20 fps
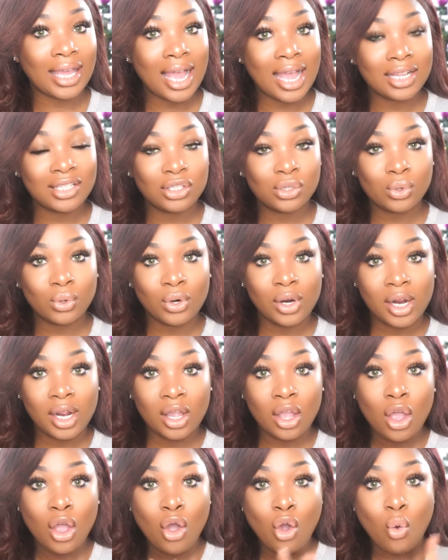
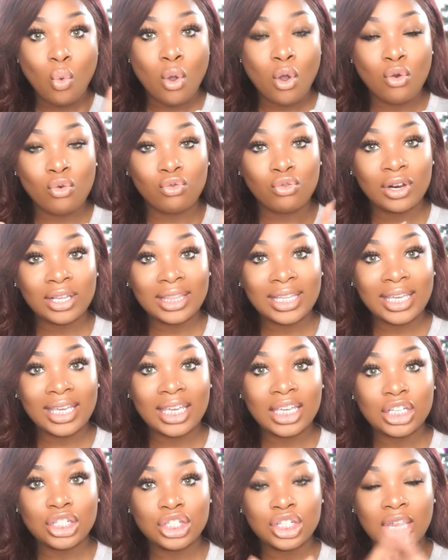contouring will
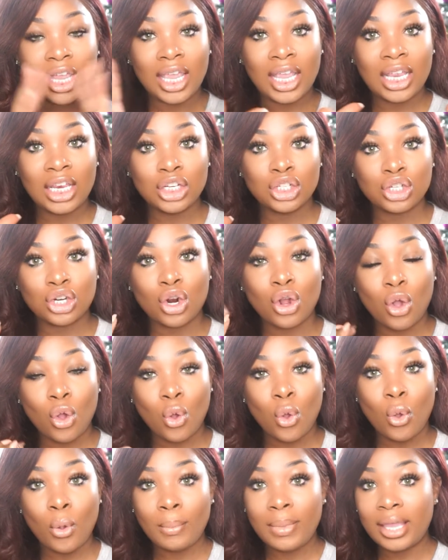really change your
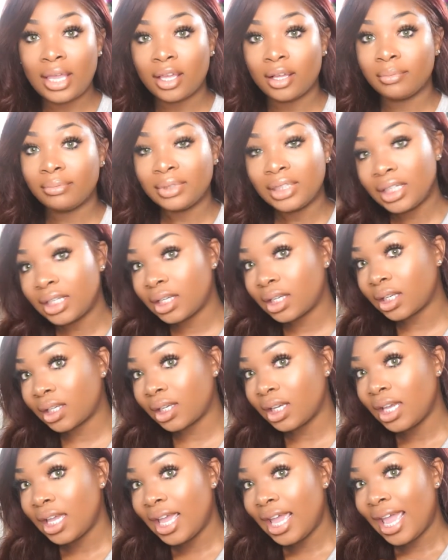whole makeup look.
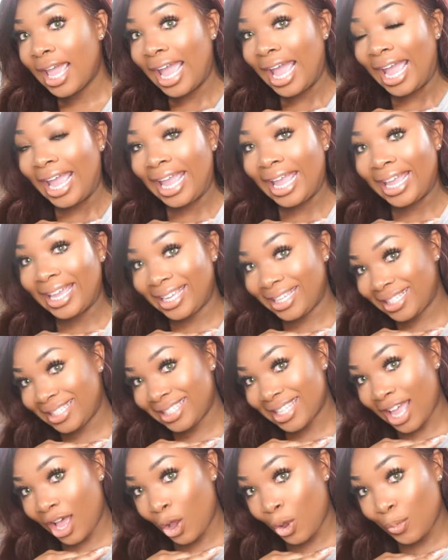
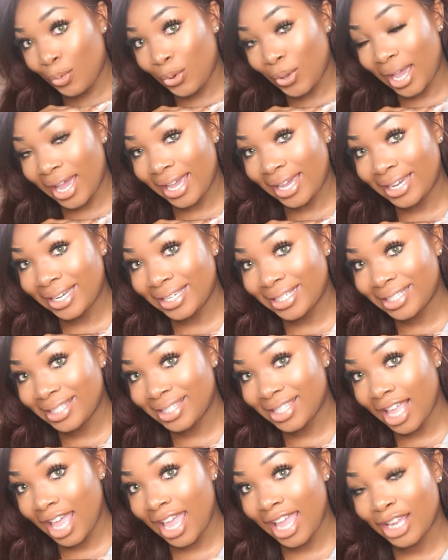And I hope you guys
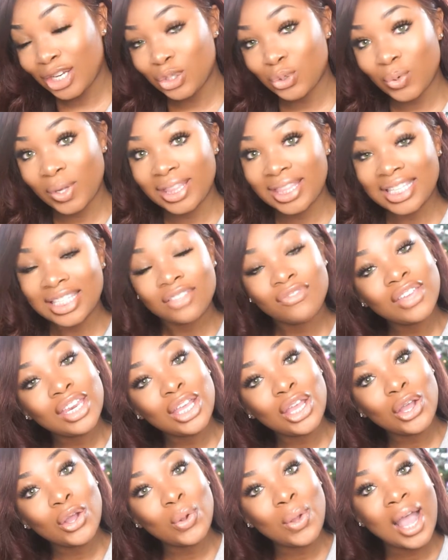enjoyed this
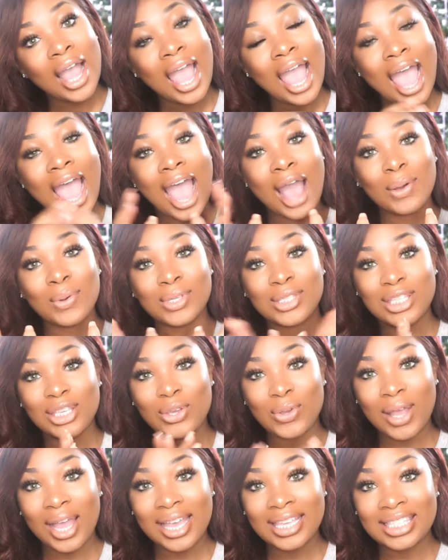video. I will see
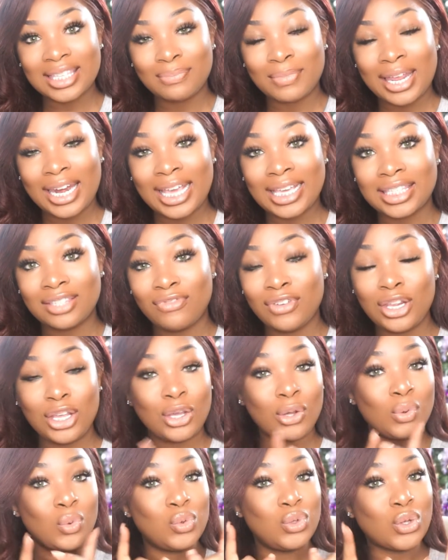you guys in my next
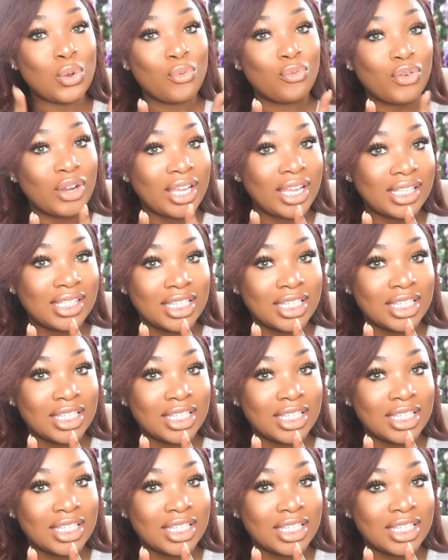video. Don't forget to